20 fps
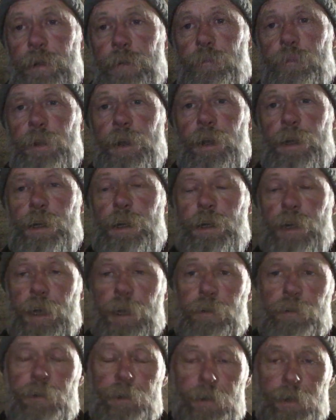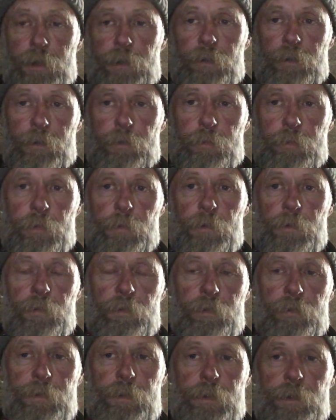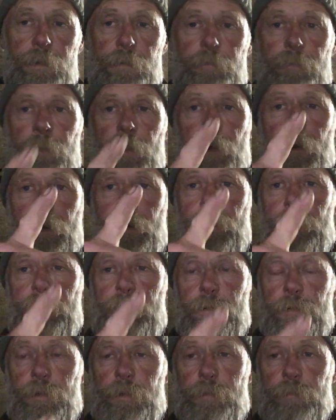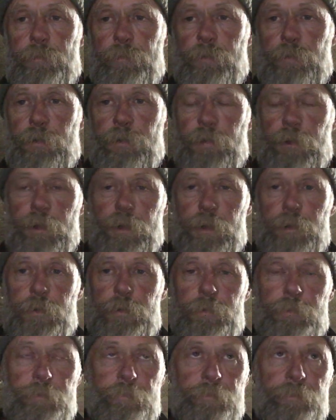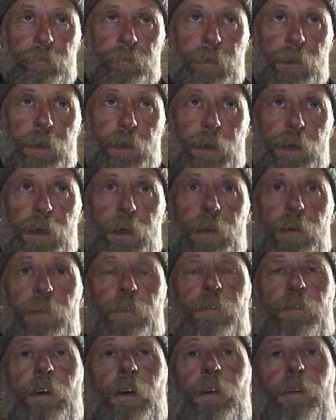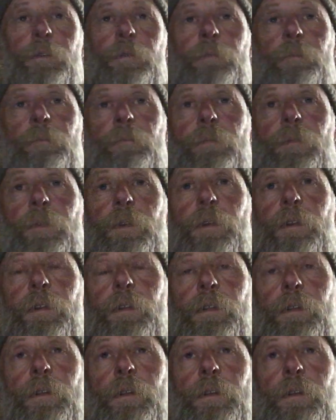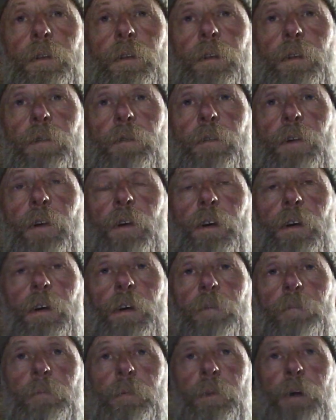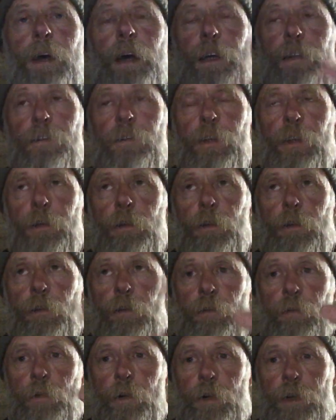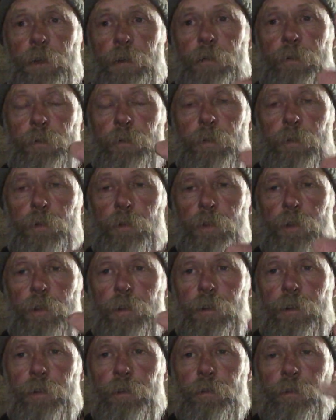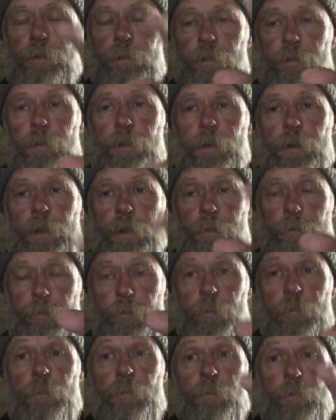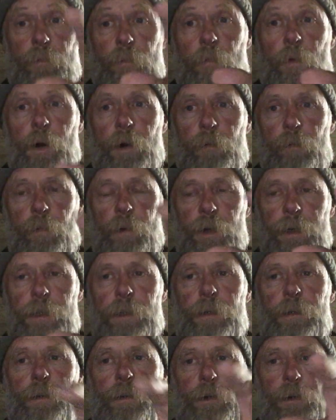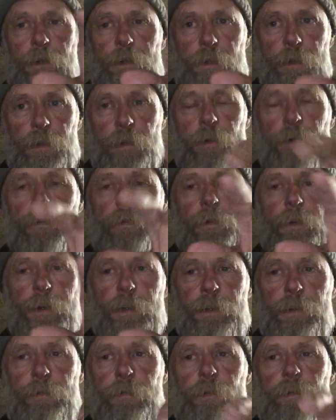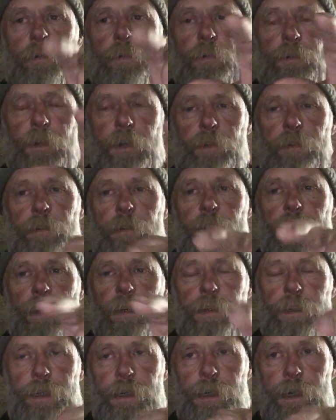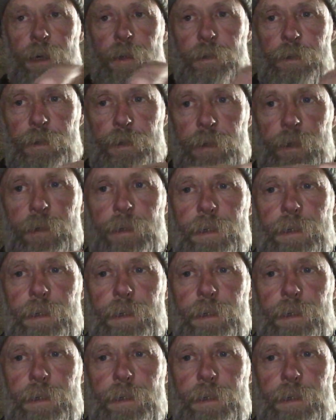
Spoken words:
they're connected under the water in a half of a circle. So you've got a anti-clockwise vortex going one way, you've got a clockwise vortex going the other,